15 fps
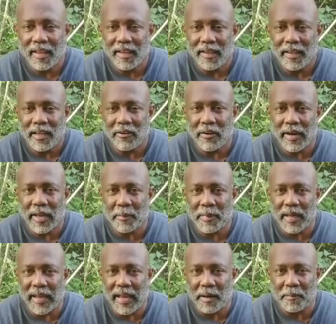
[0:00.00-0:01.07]
here I am,
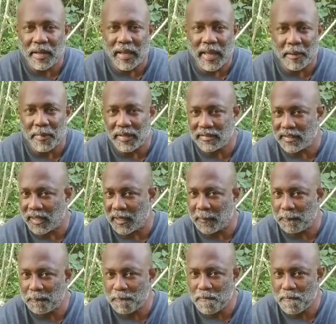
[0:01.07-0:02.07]
I had my hammock set up,